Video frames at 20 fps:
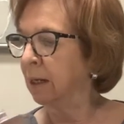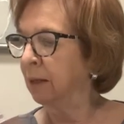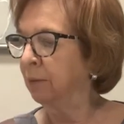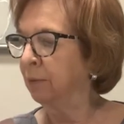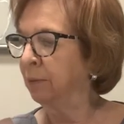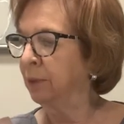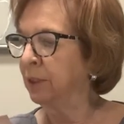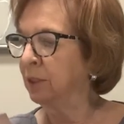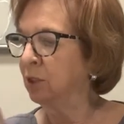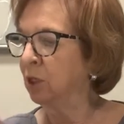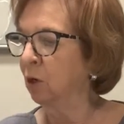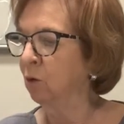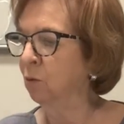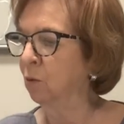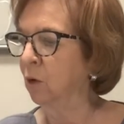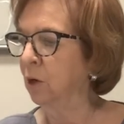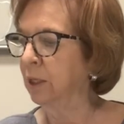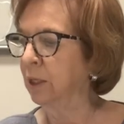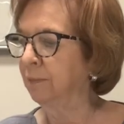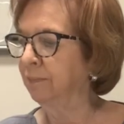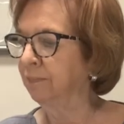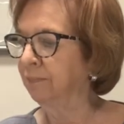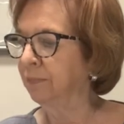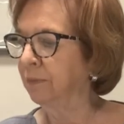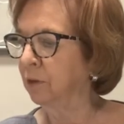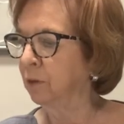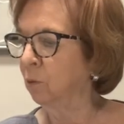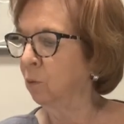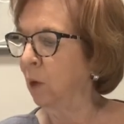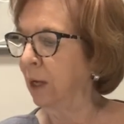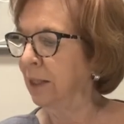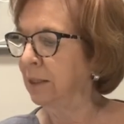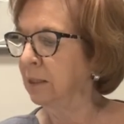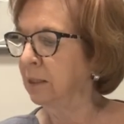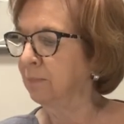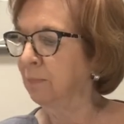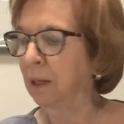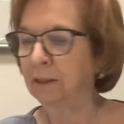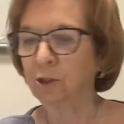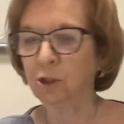We don't want the white
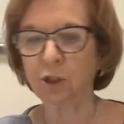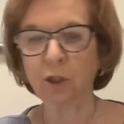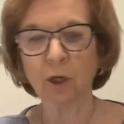spots